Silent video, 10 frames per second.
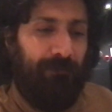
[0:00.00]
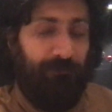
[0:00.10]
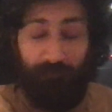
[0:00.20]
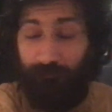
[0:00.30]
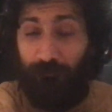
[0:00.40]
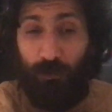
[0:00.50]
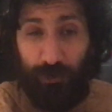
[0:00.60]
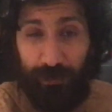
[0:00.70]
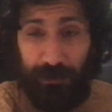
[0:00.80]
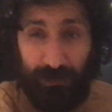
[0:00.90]
for 4
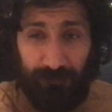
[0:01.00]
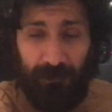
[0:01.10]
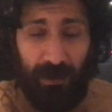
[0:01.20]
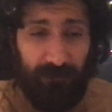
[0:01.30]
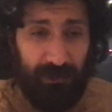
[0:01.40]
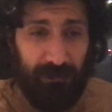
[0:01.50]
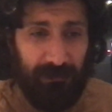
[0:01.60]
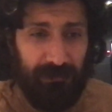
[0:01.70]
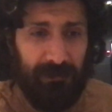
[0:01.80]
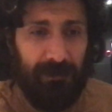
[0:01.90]
years, 5
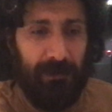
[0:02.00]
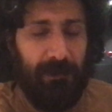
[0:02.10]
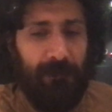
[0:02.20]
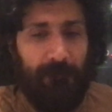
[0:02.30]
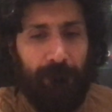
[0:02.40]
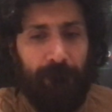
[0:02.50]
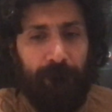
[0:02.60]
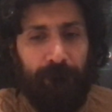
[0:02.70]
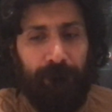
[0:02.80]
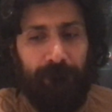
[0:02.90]
years,
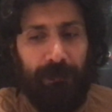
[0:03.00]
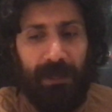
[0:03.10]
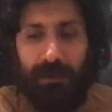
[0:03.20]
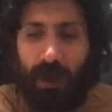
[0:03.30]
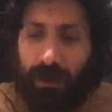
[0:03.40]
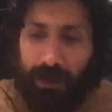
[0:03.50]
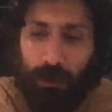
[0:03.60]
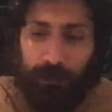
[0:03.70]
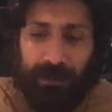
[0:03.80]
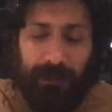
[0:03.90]
and not
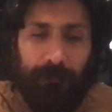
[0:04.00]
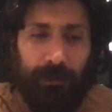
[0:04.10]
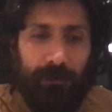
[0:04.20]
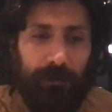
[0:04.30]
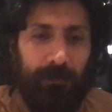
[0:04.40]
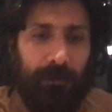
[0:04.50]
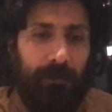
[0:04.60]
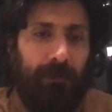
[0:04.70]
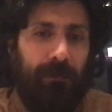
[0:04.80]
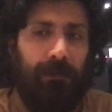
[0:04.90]
help it get better.
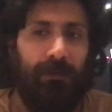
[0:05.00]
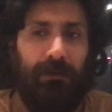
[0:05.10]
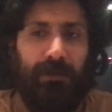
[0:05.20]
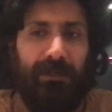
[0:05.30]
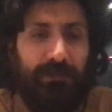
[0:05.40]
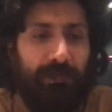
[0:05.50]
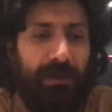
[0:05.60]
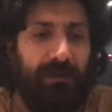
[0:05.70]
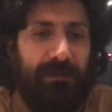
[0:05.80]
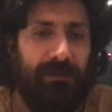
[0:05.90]
It's
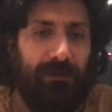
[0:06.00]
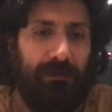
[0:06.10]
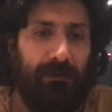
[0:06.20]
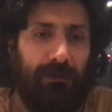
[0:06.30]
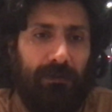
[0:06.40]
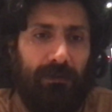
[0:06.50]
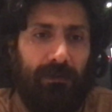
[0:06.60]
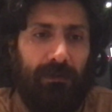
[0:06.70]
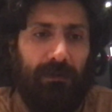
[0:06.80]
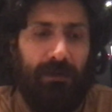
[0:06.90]
embarrassing.
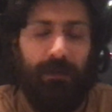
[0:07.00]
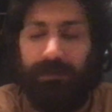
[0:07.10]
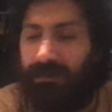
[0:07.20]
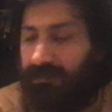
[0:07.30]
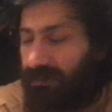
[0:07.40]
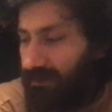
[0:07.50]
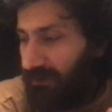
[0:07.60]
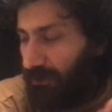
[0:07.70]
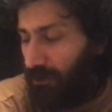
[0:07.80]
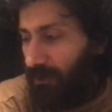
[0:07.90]
There's things
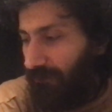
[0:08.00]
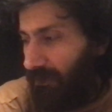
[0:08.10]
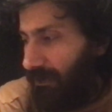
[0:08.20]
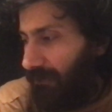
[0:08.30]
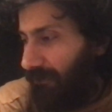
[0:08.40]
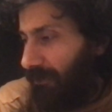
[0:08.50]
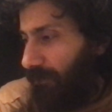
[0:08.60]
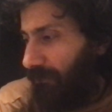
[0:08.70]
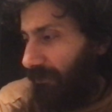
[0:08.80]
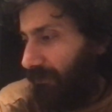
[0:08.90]
that you could have done to
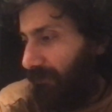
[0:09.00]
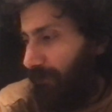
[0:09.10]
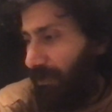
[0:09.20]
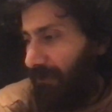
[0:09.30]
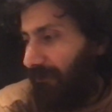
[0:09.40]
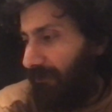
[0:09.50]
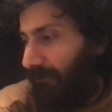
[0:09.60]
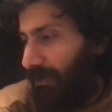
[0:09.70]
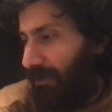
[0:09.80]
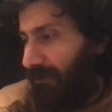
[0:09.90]
come together to
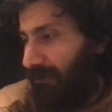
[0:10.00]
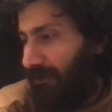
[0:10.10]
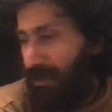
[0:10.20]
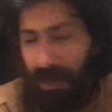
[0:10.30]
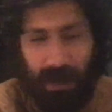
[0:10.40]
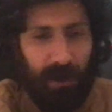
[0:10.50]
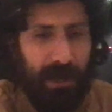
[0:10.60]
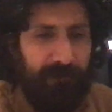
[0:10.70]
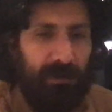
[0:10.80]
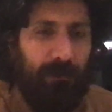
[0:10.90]
make
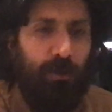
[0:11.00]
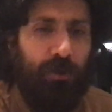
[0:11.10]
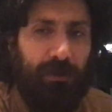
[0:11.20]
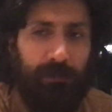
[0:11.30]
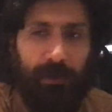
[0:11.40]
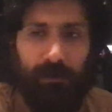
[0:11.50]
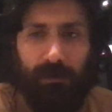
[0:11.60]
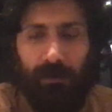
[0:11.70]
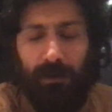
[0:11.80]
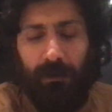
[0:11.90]
every community
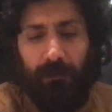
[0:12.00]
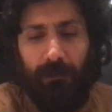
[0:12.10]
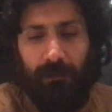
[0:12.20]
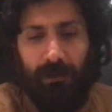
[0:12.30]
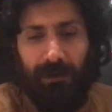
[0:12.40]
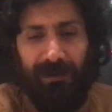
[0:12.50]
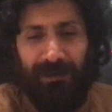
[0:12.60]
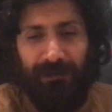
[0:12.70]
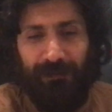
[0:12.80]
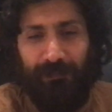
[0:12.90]
better,
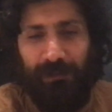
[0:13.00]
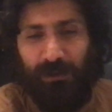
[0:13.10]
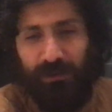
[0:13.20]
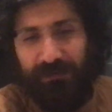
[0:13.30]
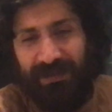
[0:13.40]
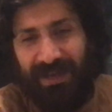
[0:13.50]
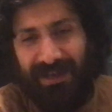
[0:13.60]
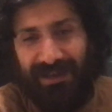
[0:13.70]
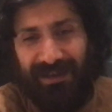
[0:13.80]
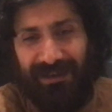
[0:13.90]
but it would have
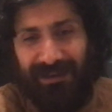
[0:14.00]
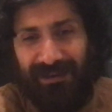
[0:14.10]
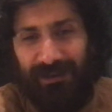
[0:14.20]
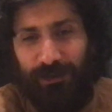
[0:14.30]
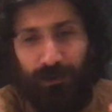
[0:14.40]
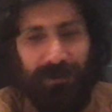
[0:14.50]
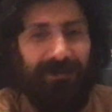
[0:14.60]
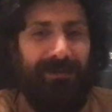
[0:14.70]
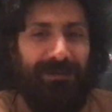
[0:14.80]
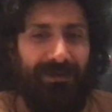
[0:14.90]
taken
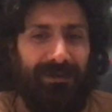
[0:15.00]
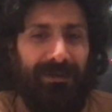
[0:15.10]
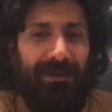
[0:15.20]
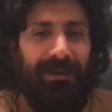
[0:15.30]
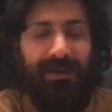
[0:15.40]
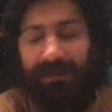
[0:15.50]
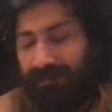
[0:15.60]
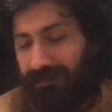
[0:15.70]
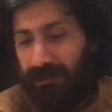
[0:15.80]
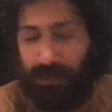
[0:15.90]
unity. It's